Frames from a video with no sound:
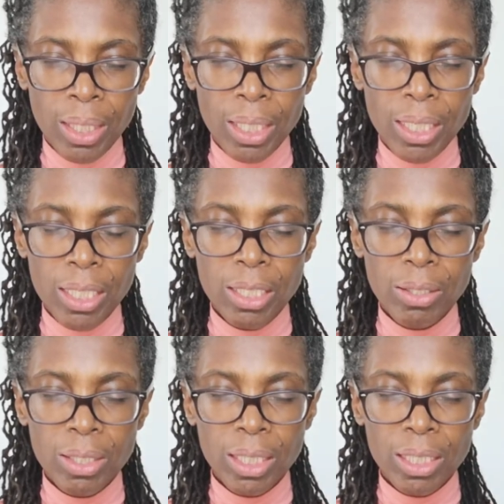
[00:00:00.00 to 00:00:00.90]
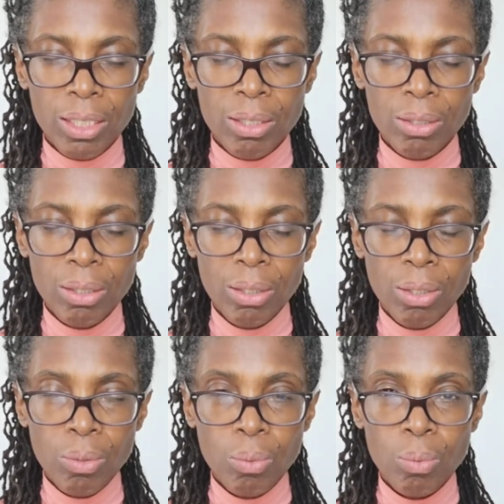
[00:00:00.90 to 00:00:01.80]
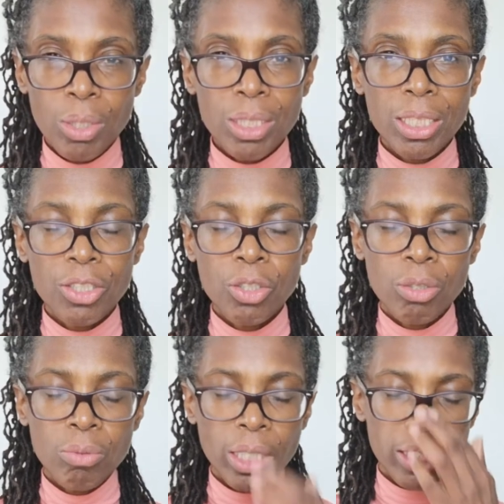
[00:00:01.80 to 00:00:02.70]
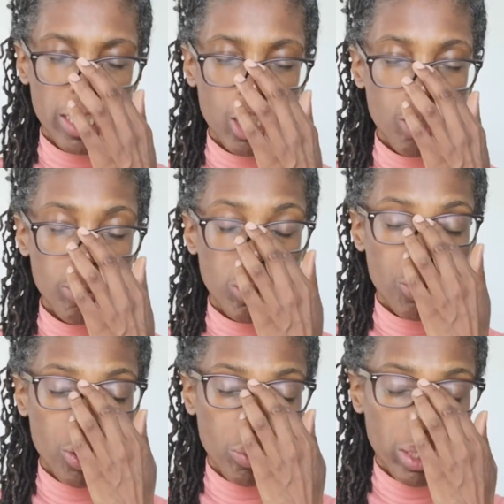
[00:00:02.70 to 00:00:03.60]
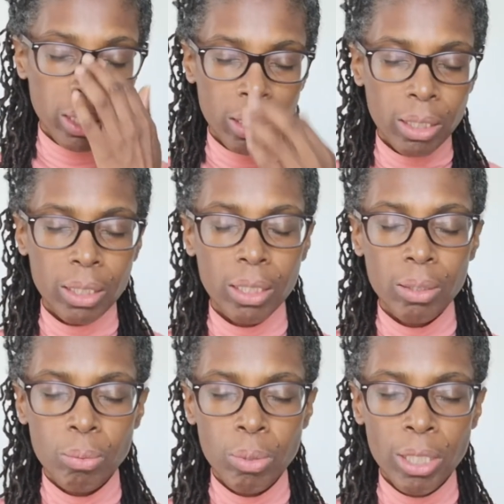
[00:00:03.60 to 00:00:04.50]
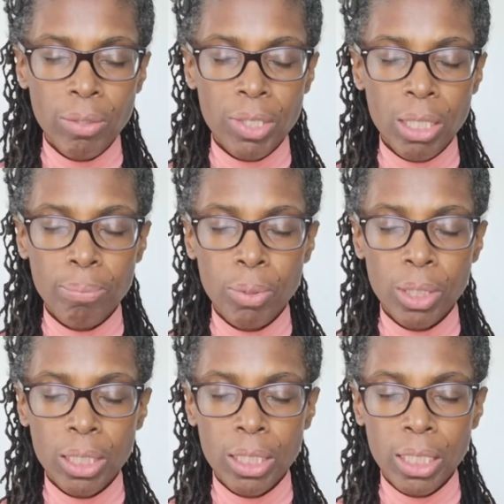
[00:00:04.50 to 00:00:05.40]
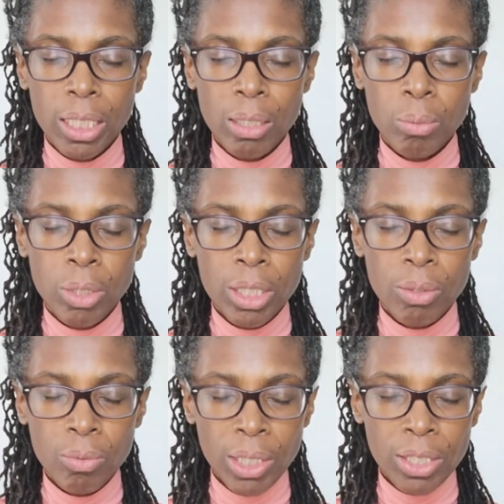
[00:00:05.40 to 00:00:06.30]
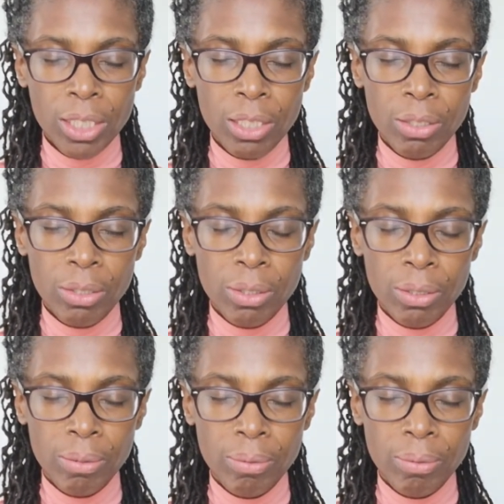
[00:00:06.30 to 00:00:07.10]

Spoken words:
And then notice, what is your right elbow doing? Where is it pointing? What is it resting on?